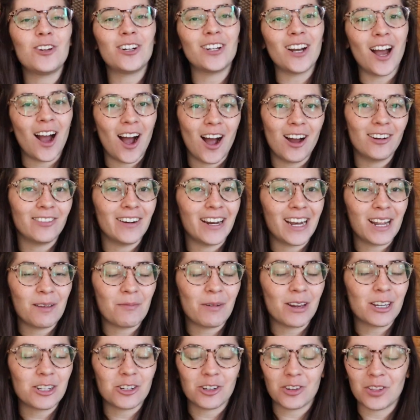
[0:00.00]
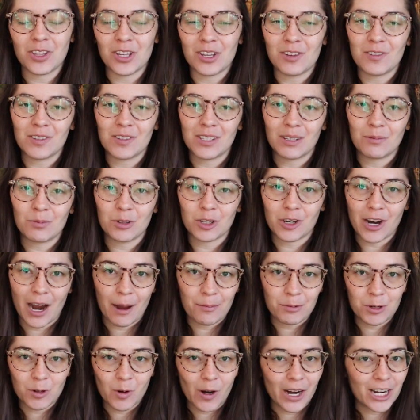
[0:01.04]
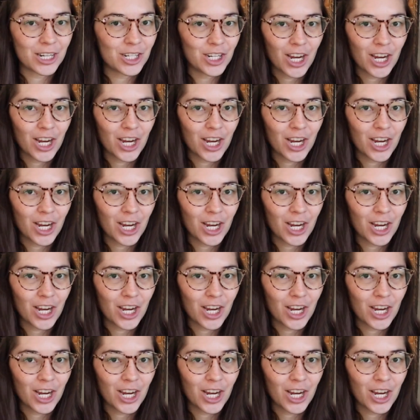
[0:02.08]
you're not already, make sure that you subscribe to our